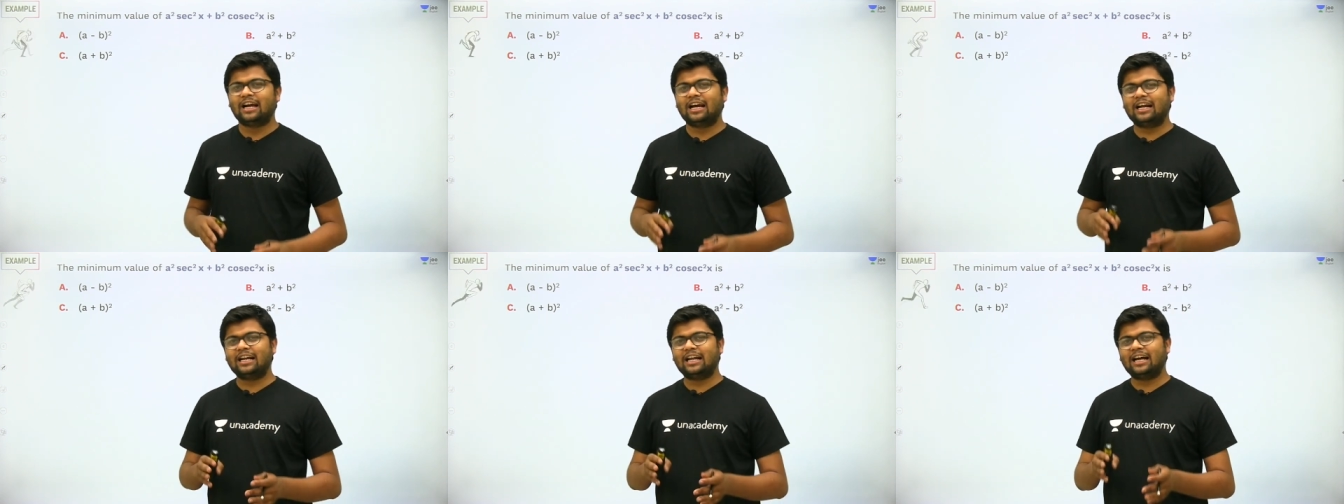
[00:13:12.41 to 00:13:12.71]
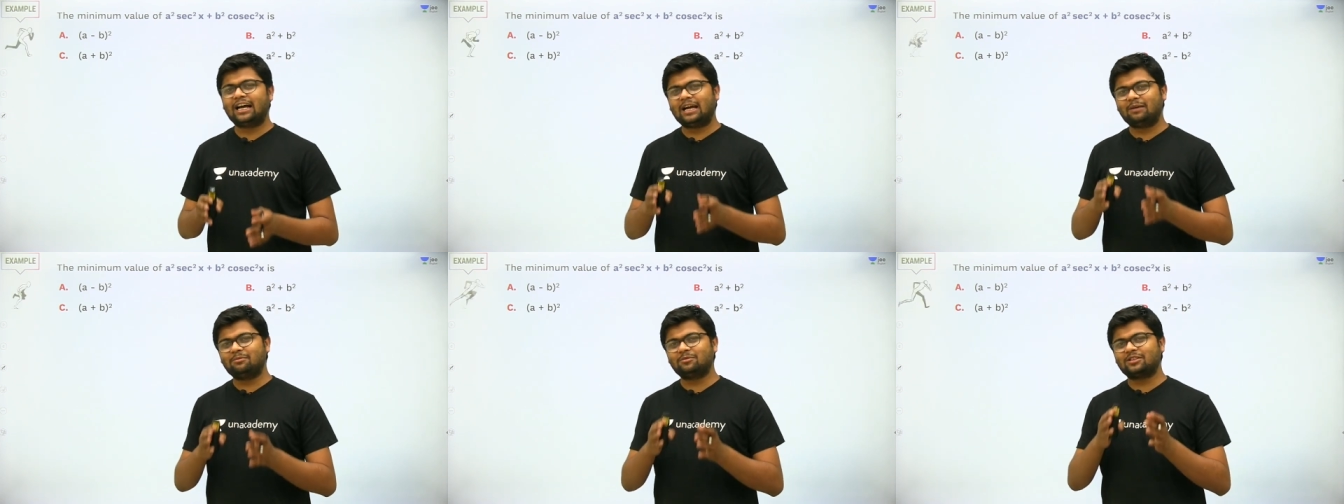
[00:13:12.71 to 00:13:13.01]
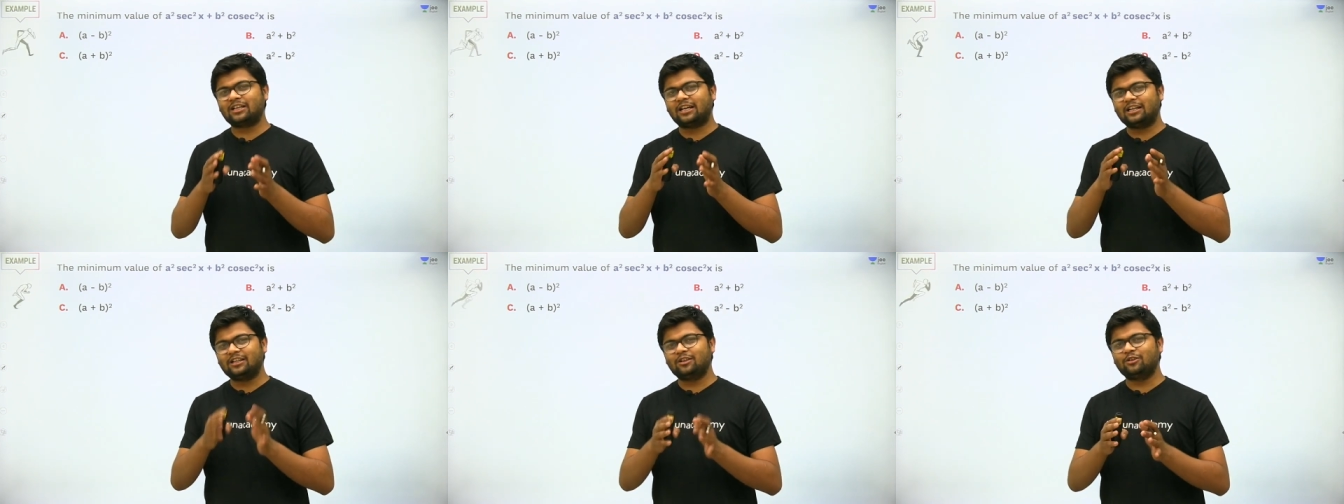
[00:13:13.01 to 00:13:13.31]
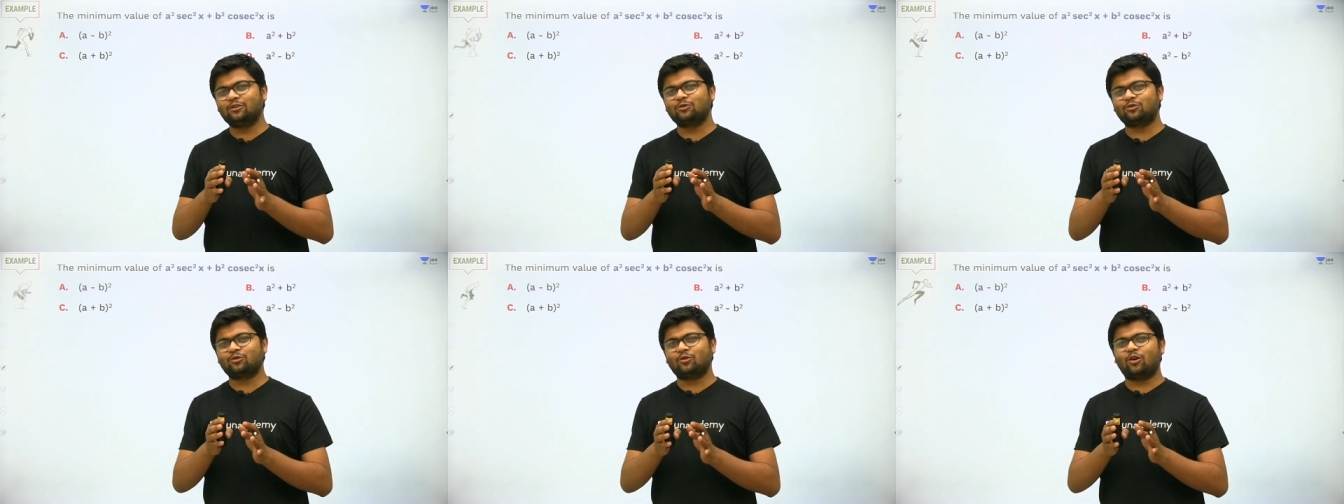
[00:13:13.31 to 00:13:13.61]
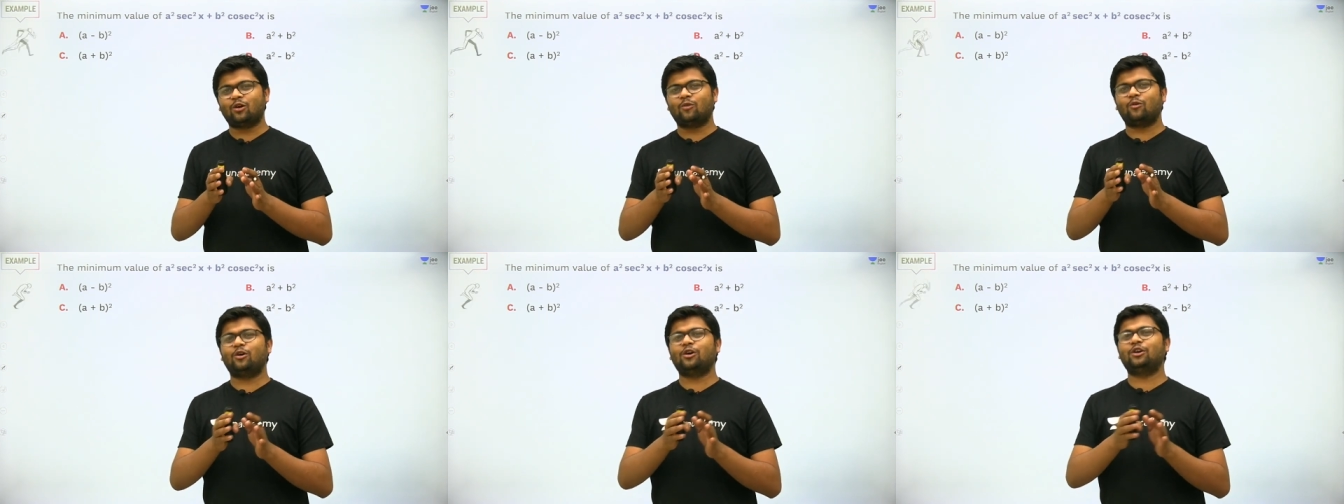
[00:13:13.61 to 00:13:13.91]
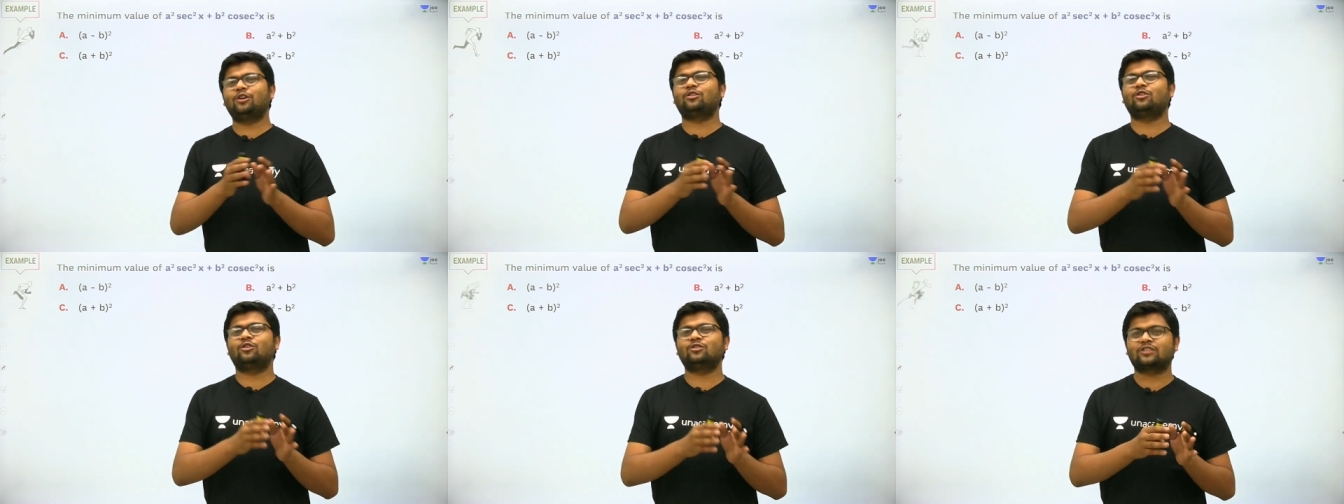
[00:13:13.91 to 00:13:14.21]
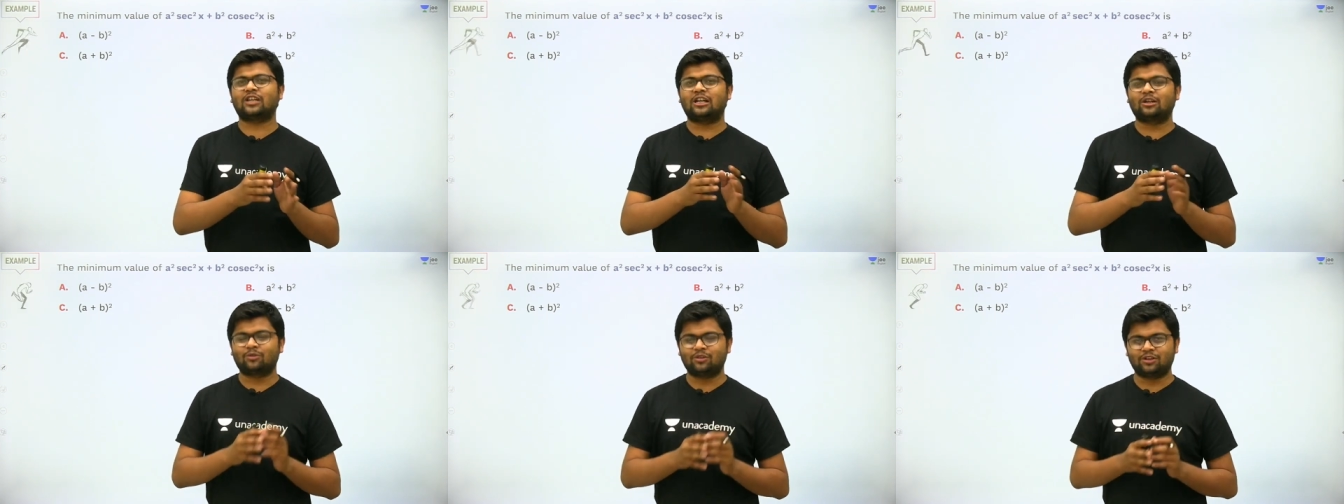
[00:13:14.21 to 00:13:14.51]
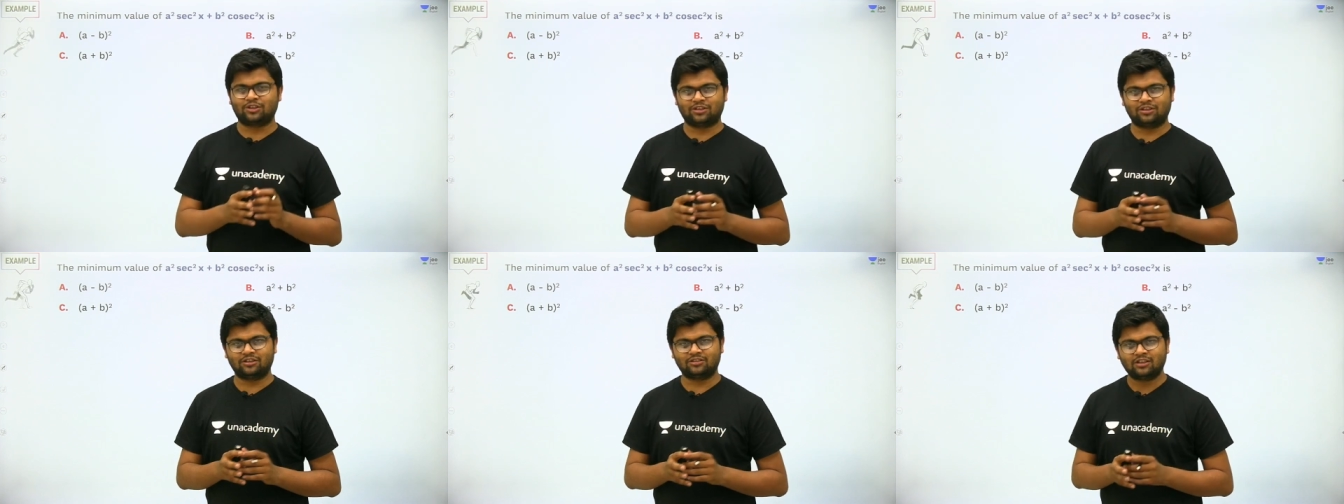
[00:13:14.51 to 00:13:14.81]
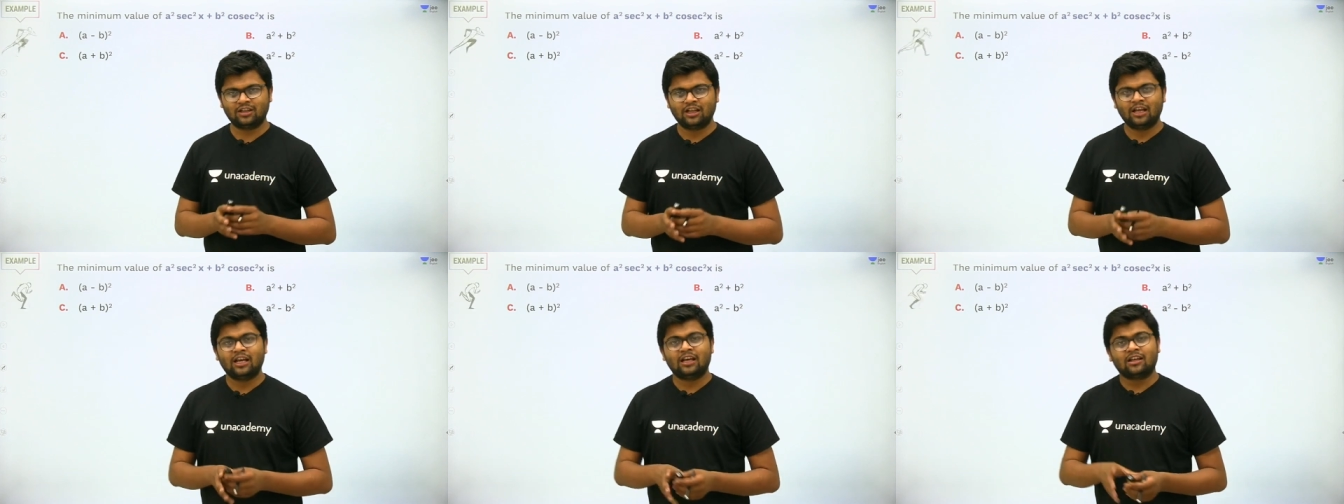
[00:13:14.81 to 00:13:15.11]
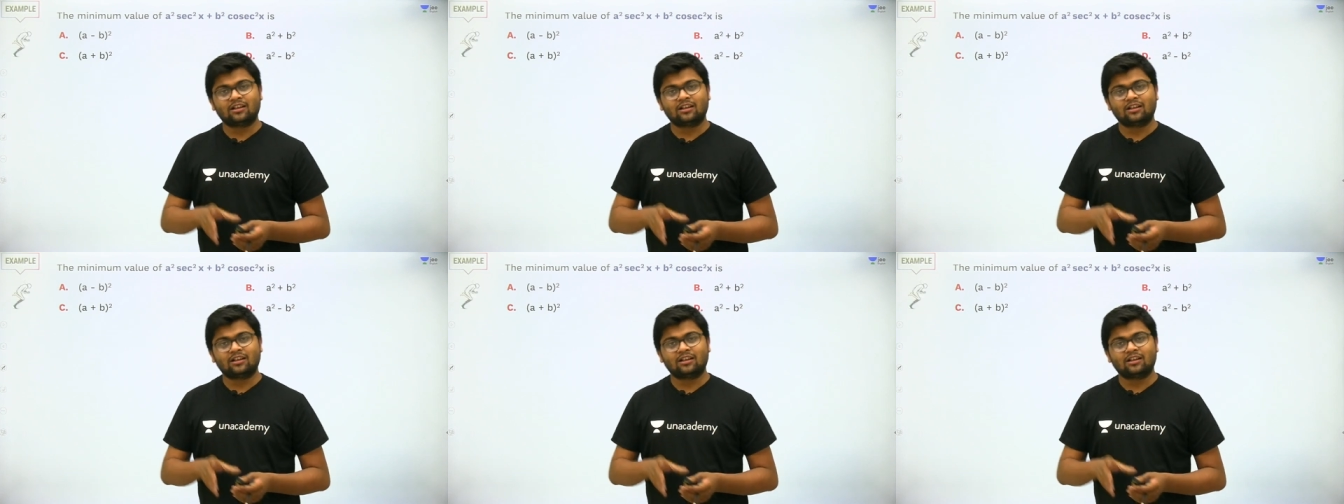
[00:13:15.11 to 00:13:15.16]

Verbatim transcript: and I am telling you to avoid those calculations.